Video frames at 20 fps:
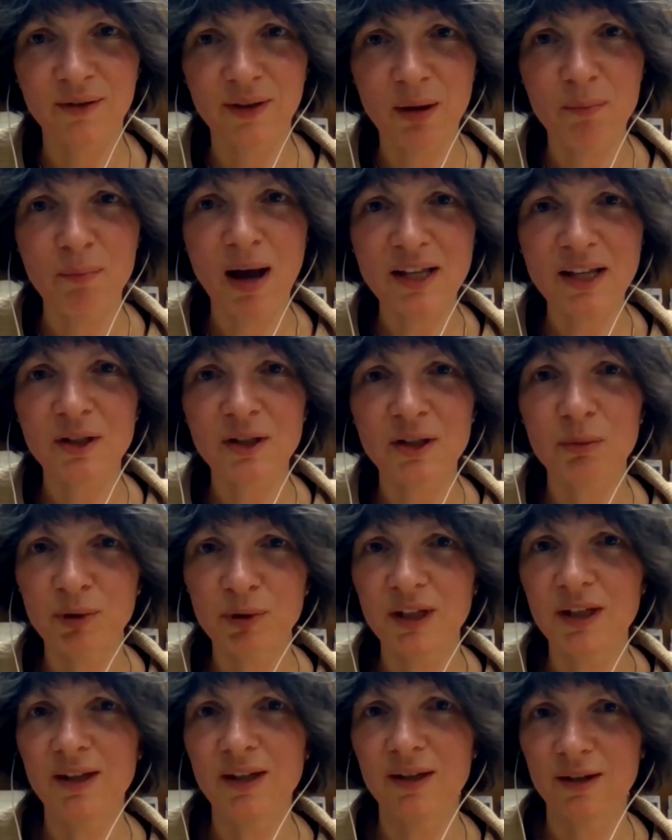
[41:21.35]
there must
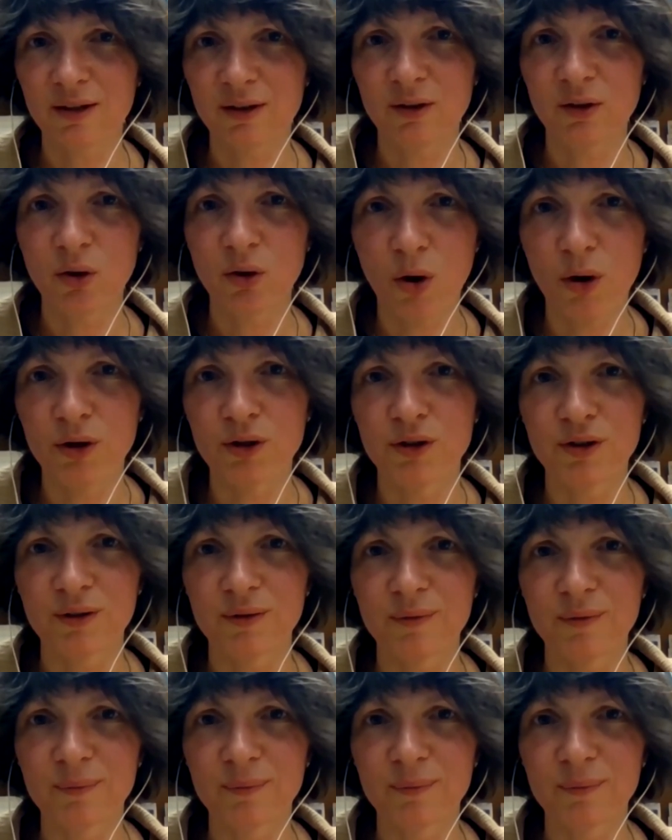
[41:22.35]
be God.